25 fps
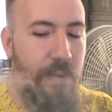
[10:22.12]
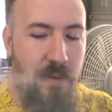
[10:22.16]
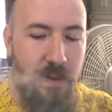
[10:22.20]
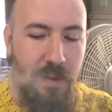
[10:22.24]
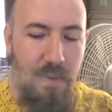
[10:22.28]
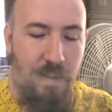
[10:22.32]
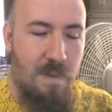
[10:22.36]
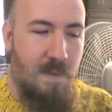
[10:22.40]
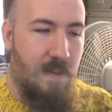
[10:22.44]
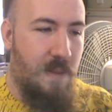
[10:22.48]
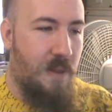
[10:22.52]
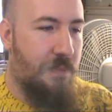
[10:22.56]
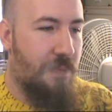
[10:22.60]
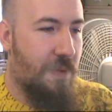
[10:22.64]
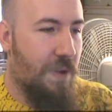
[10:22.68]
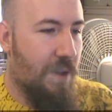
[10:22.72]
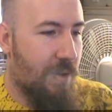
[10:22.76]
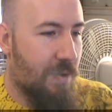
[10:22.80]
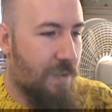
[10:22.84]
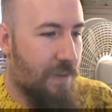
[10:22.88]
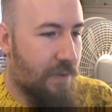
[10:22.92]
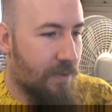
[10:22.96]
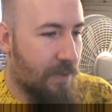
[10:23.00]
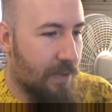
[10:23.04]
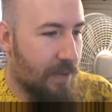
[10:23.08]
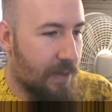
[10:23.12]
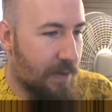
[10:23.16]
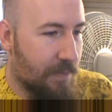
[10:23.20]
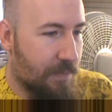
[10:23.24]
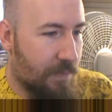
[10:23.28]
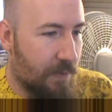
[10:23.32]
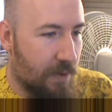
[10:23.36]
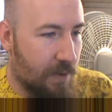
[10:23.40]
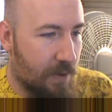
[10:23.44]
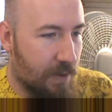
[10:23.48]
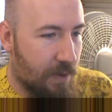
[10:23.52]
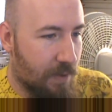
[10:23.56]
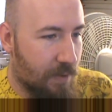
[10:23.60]
You know, they've got all the
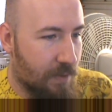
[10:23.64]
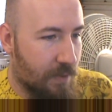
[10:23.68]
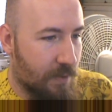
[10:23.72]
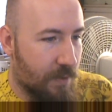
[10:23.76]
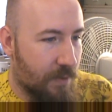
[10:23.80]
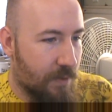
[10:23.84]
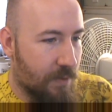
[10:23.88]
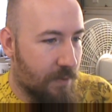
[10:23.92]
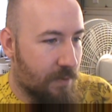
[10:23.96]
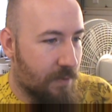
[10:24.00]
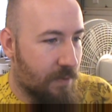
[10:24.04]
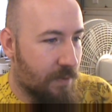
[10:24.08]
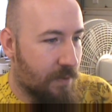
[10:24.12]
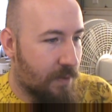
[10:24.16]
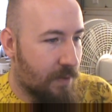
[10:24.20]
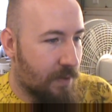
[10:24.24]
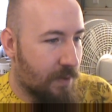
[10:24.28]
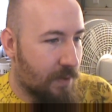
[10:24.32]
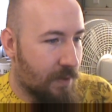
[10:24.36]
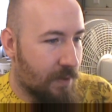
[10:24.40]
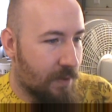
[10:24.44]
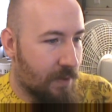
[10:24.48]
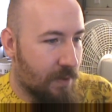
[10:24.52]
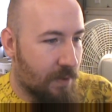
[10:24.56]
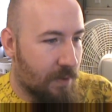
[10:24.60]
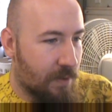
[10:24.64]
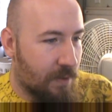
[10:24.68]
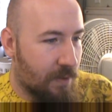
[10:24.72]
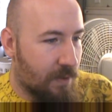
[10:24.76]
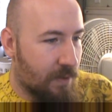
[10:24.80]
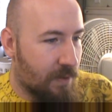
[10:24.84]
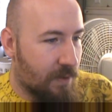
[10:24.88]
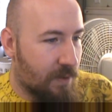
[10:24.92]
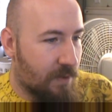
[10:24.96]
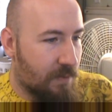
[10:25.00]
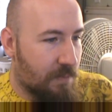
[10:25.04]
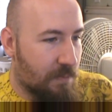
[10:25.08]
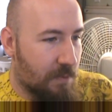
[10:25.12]
different colors:
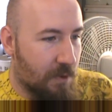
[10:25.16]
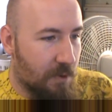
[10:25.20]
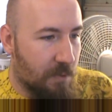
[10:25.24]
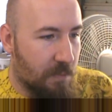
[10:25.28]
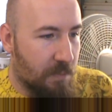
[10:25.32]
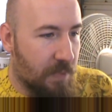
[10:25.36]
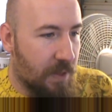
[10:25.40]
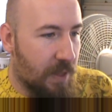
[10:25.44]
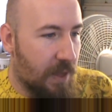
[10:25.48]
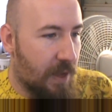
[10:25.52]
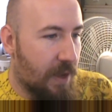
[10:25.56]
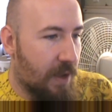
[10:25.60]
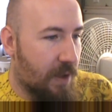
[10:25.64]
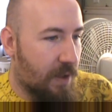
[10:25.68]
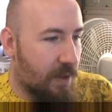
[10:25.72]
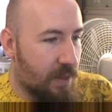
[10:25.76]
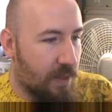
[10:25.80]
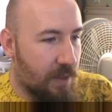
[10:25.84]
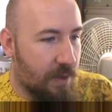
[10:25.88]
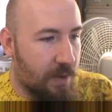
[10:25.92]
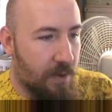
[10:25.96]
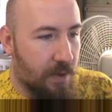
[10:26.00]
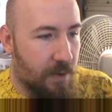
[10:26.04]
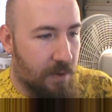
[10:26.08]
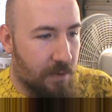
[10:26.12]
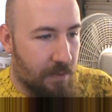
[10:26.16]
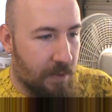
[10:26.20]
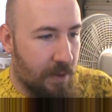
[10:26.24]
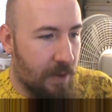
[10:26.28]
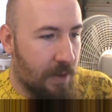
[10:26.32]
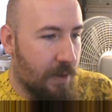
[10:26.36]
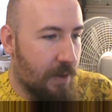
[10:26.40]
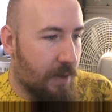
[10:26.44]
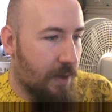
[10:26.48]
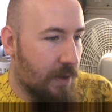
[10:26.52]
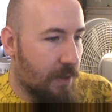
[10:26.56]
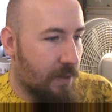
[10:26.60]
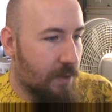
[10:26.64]
smoke black, clear,
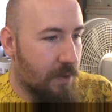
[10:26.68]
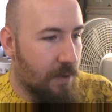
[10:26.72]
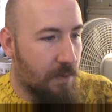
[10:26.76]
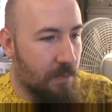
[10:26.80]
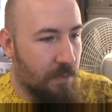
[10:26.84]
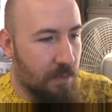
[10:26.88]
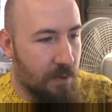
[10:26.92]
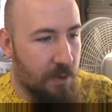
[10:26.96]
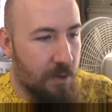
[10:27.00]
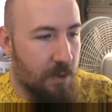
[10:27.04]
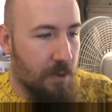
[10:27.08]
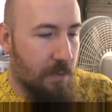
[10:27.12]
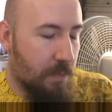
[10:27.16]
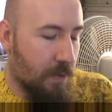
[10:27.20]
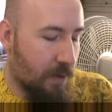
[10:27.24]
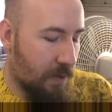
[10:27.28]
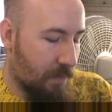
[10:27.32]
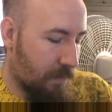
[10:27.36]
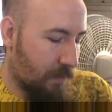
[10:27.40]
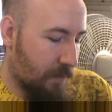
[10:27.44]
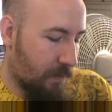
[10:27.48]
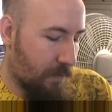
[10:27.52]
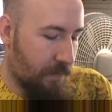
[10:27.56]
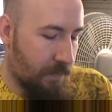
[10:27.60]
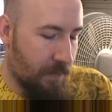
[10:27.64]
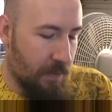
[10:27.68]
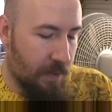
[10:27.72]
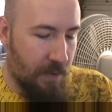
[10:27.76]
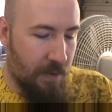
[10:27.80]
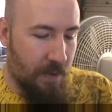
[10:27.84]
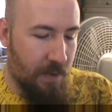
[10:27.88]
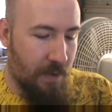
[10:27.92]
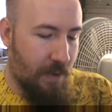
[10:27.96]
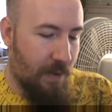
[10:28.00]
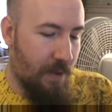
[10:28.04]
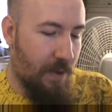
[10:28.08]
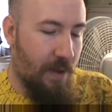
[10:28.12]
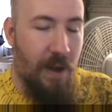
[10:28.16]
green, yellow, blue, purple.
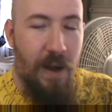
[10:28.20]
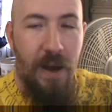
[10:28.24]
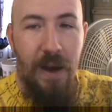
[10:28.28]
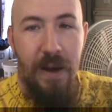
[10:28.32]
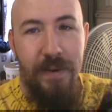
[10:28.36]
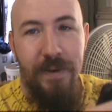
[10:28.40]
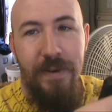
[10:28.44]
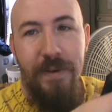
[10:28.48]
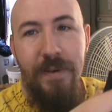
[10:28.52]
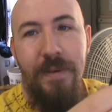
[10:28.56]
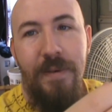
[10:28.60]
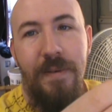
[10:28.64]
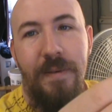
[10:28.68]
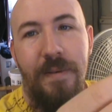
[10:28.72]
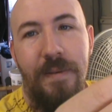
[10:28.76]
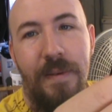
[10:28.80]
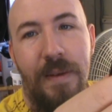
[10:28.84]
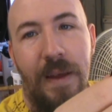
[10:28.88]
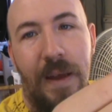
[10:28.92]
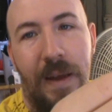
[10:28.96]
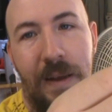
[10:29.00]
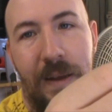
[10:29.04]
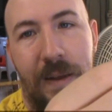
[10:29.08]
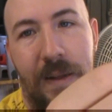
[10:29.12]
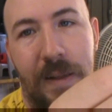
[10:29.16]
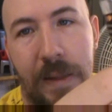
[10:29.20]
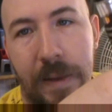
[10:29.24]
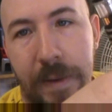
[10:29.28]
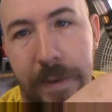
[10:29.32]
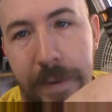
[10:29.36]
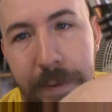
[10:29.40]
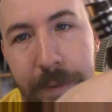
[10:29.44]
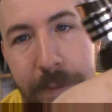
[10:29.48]
Just clear.